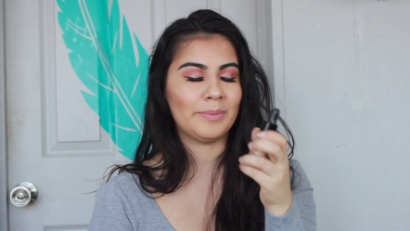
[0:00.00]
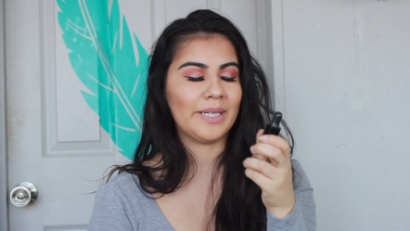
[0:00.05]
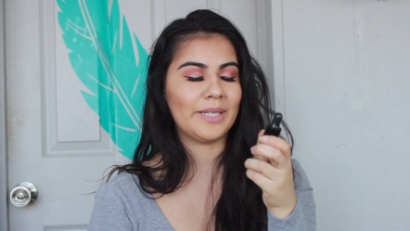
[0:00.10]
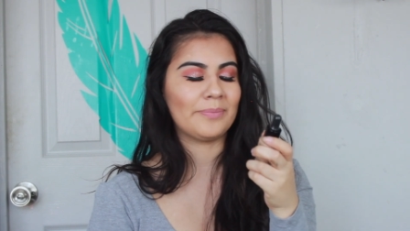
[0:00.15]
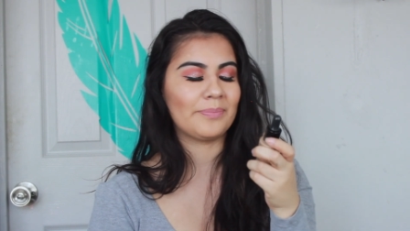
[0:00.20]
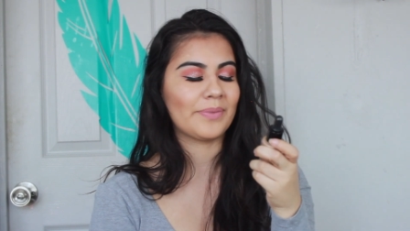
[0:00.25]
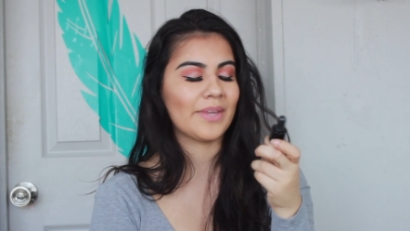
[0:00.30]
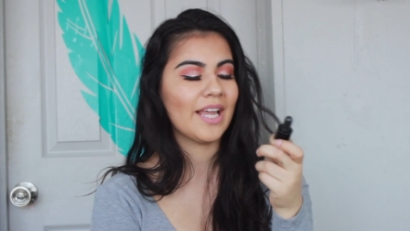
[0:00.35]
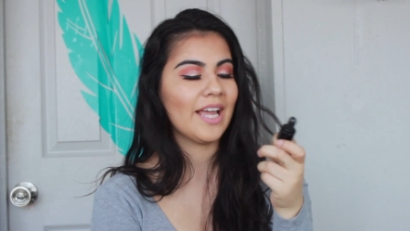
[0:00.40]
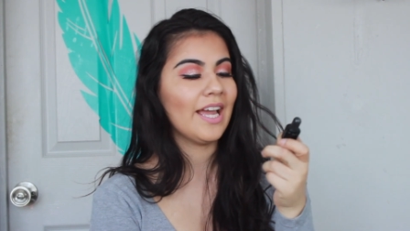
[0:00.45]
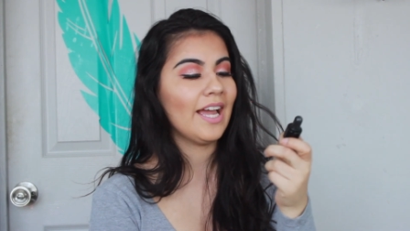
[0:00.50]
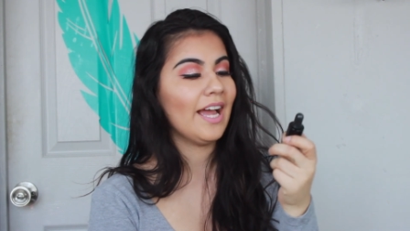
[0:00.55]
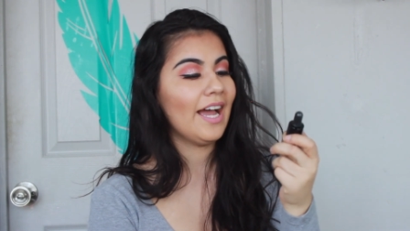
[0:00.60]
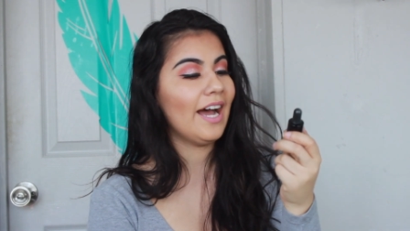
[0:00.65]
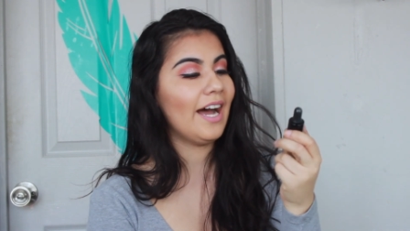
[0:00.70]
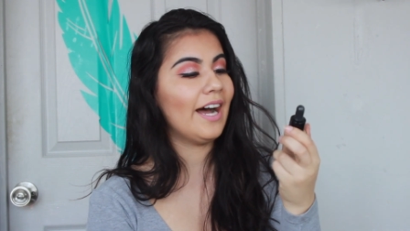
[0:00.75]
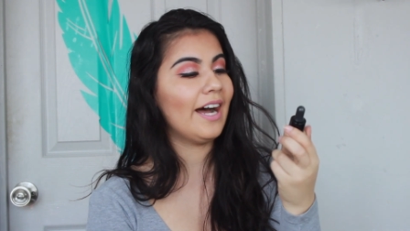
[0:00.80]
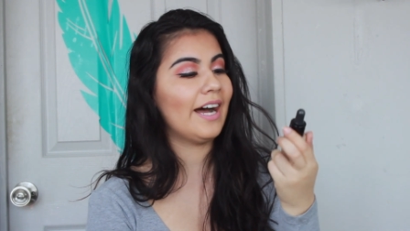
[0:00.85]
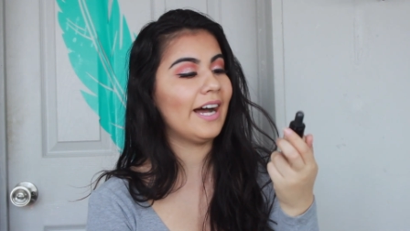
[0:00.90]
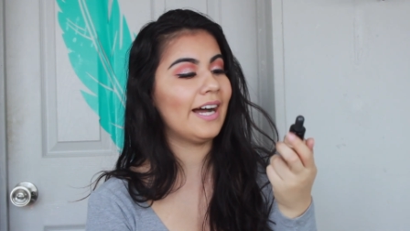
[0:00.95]

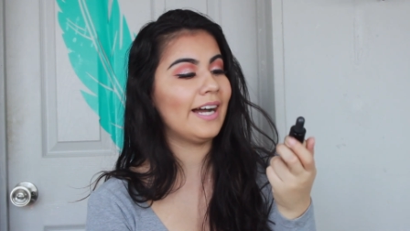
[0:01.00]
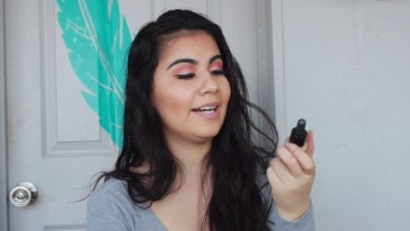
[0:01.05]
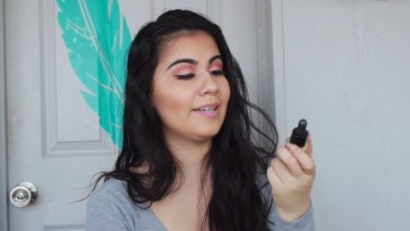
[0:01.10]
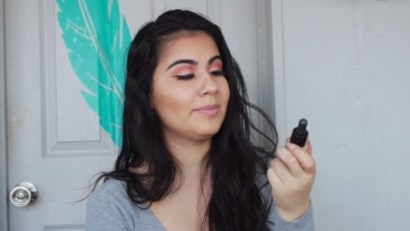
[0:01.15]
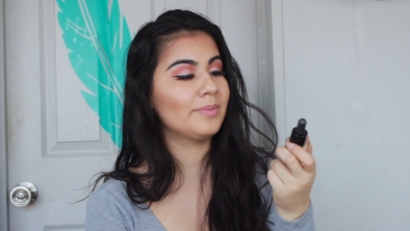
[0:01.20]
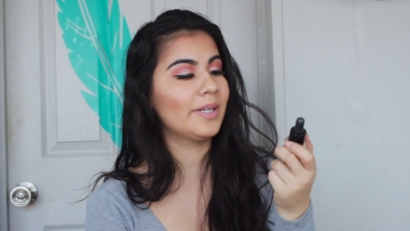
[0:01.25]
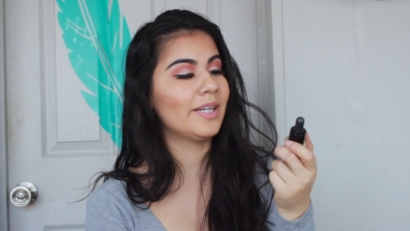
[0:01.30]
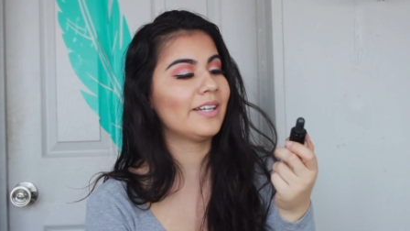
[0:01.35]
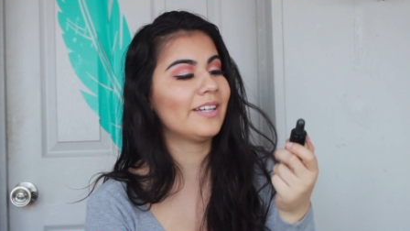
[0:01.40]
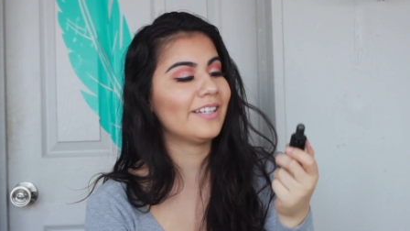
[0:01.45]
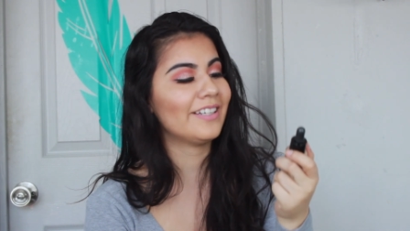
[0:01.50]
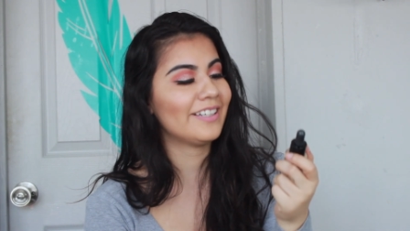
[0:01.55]
mind.